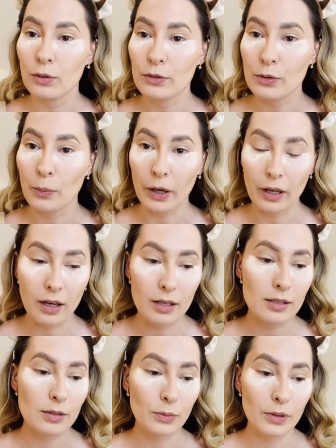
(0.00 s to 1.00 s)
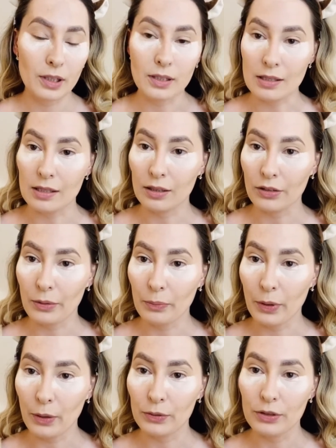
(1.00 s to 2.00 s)
also my eyes with concealer and
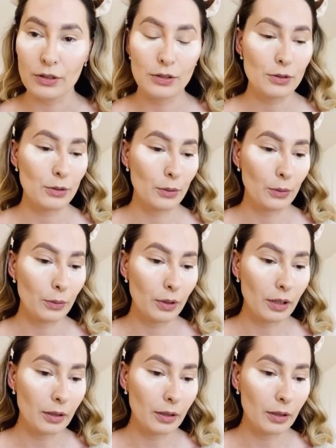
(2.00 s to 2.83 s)
powder, so